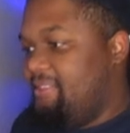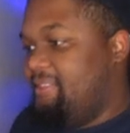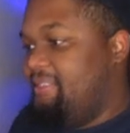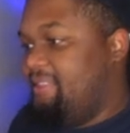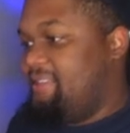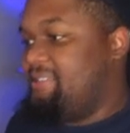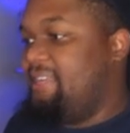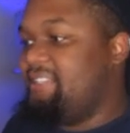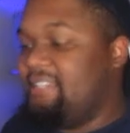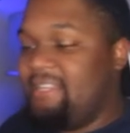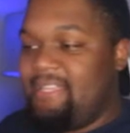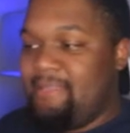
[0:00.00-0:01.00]
Like I said, I
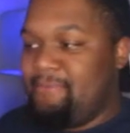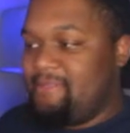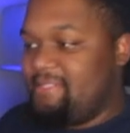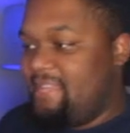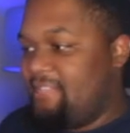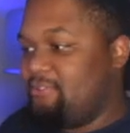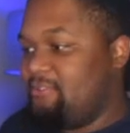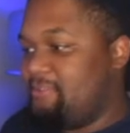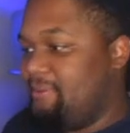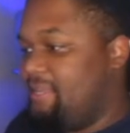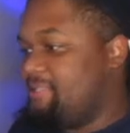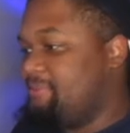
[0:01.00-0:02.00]
try to keep it as natural as
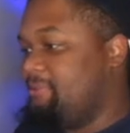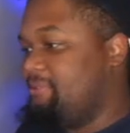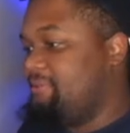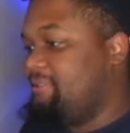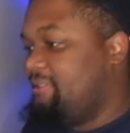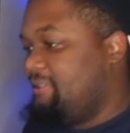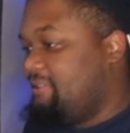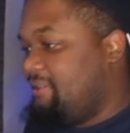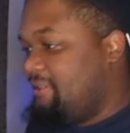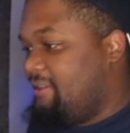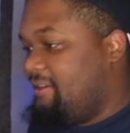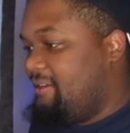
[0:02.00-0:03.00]
possible.
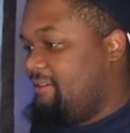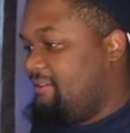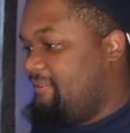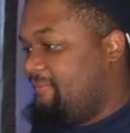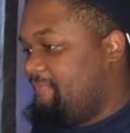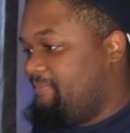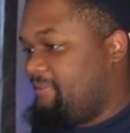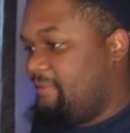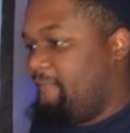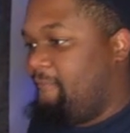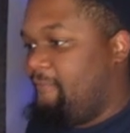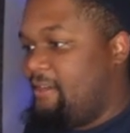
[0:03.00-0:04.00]

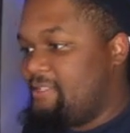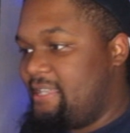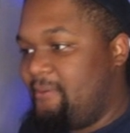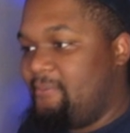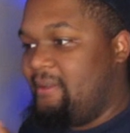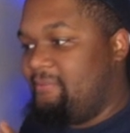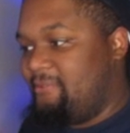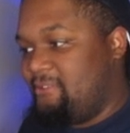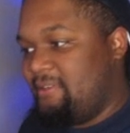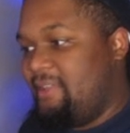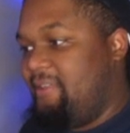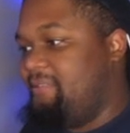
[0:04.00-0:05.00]
As far as like when I'm
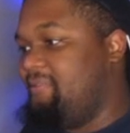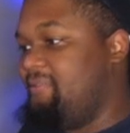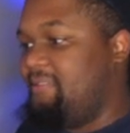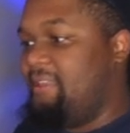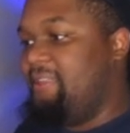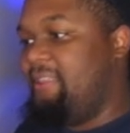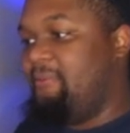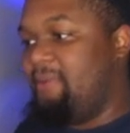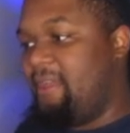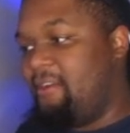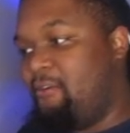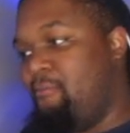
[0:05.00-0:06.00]
creating, and then when
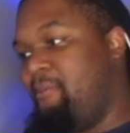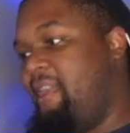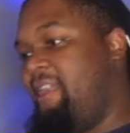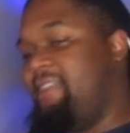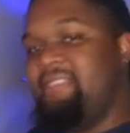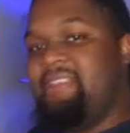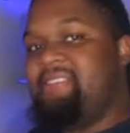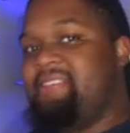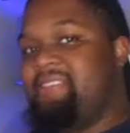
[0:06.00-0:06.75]
I go back and listen